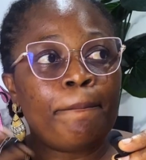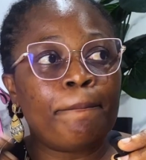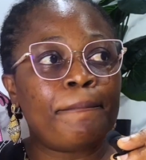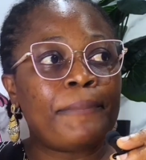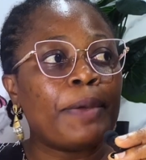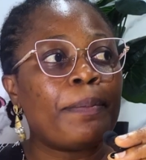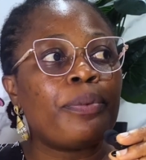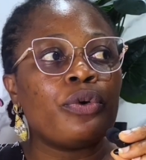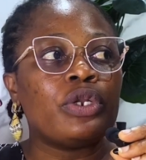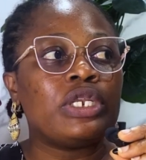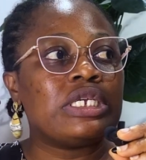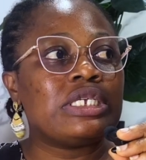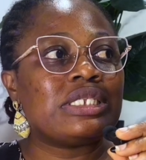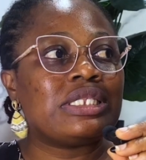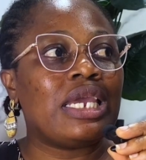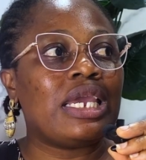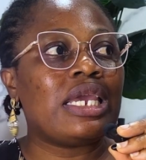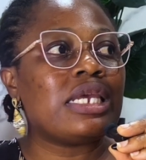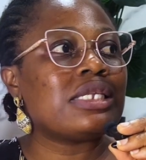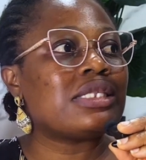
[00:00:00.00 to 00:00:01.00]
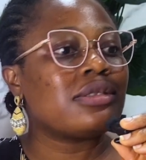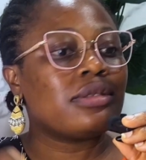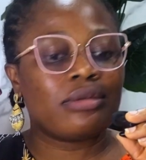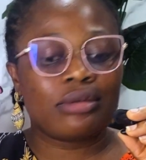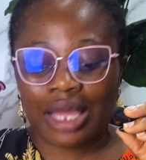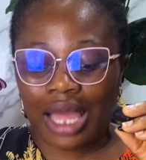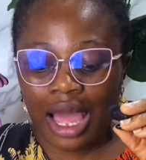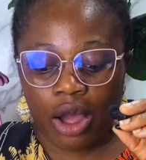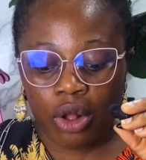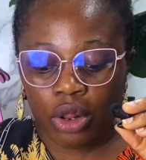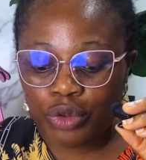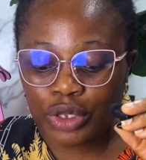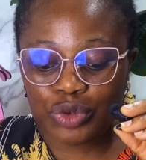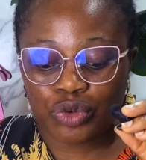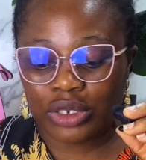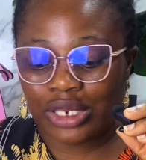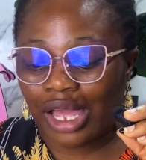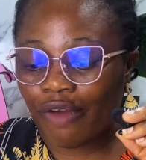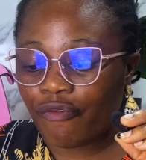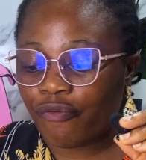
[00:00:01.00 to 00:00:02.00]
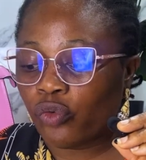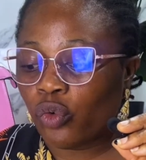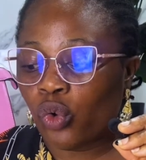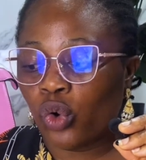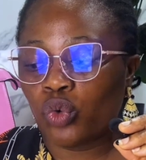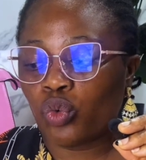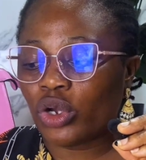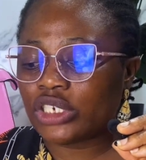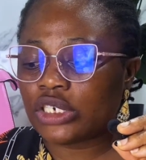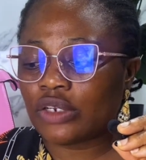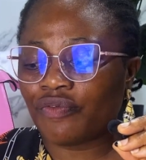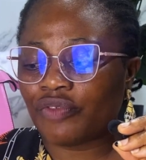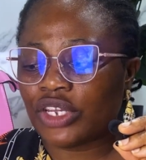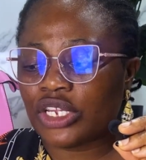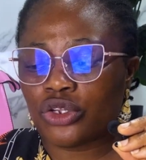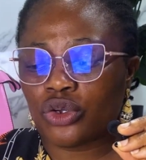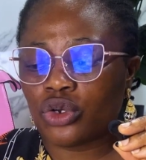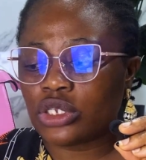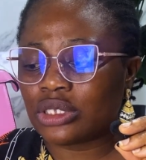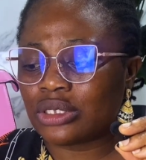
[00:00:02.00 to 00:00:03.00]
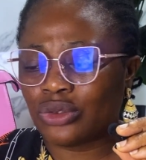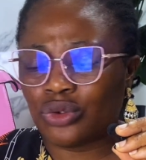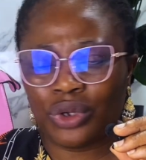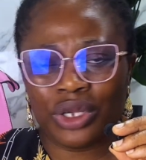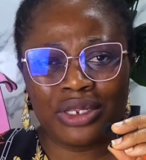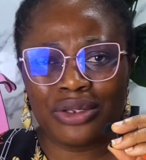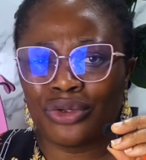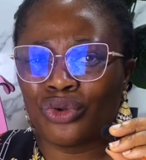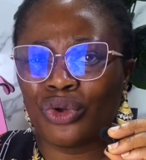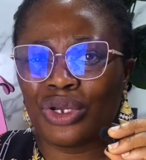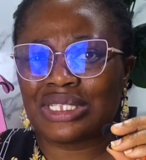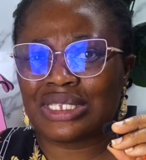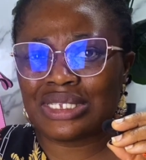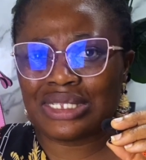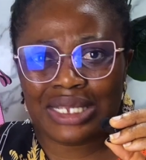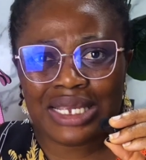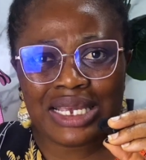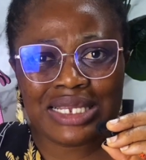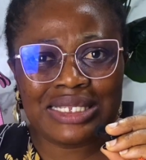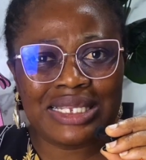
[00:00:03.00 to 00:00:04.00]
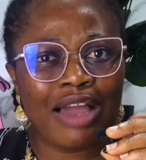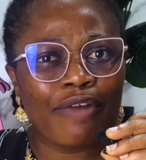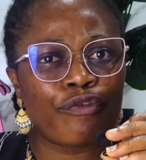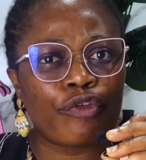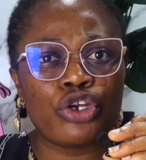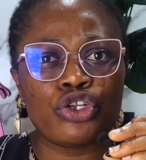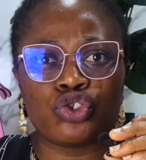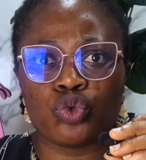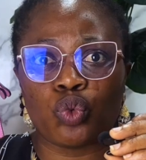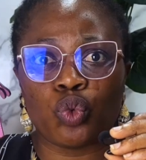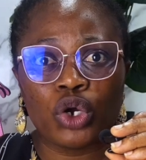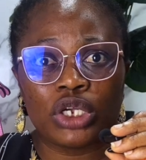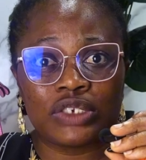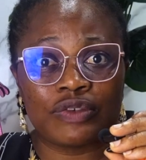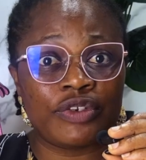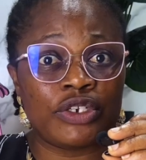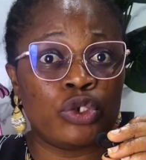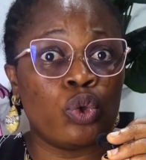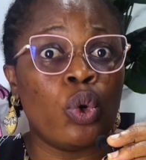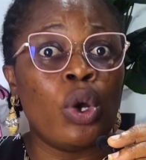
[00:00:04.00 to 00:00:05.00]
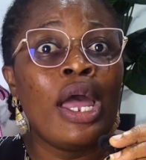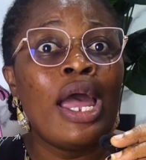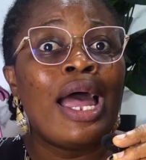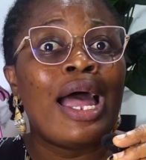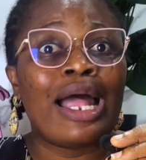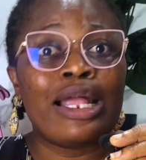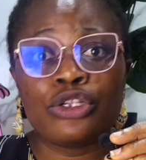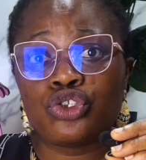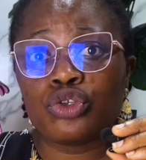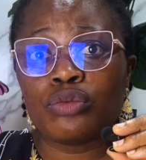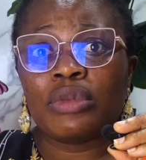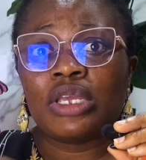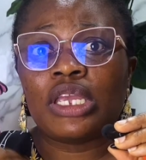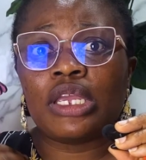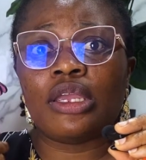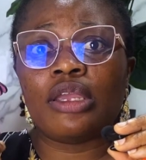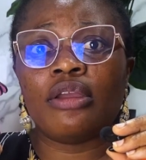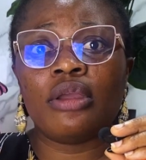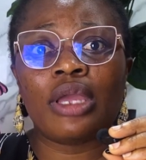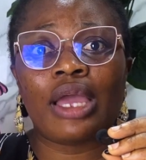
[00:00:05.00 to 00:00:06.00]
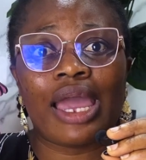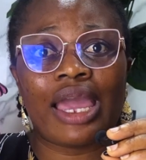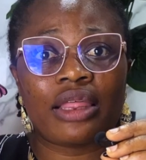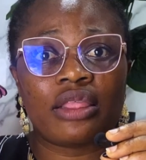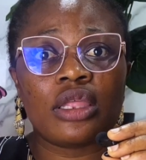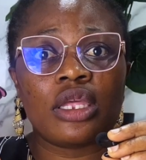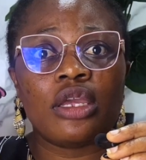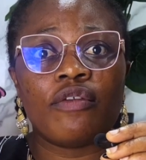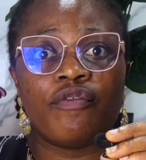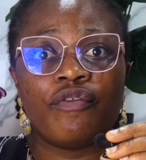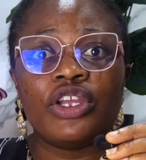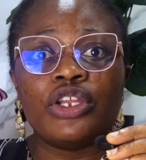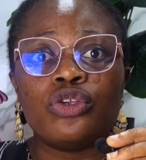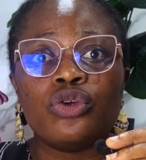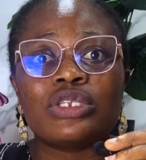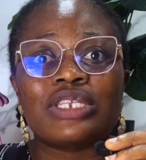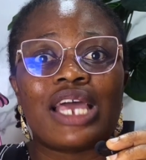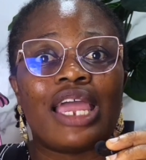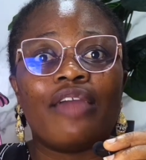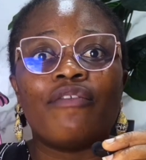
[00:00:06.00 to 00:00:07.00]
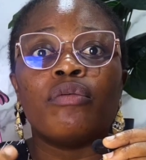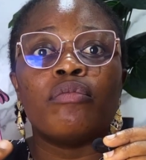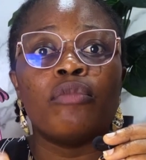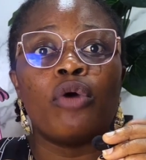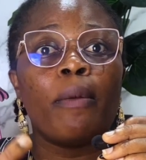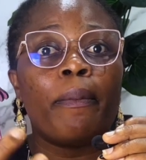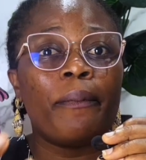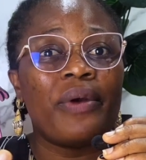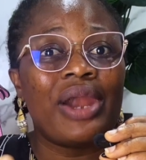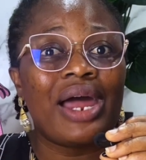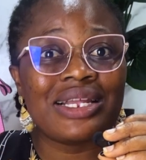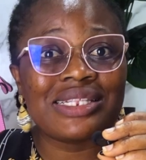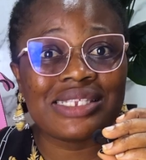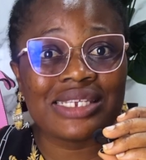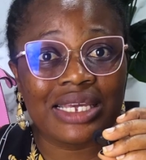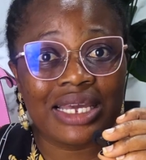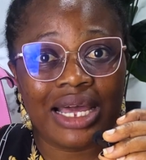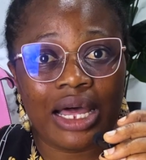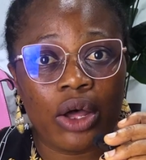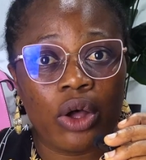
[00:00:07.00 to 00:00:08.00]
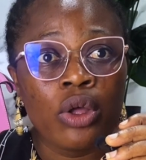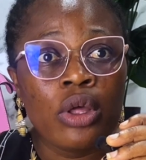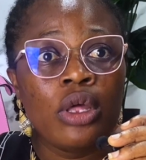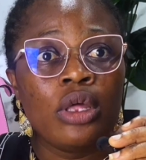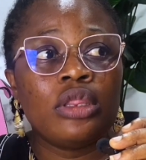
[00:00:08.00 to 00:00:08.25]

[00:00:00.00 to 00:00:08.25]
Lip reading: People these days are always with their phone watching videos, doing, it is easier for you to watch video. And to me, I think videos are even more practical.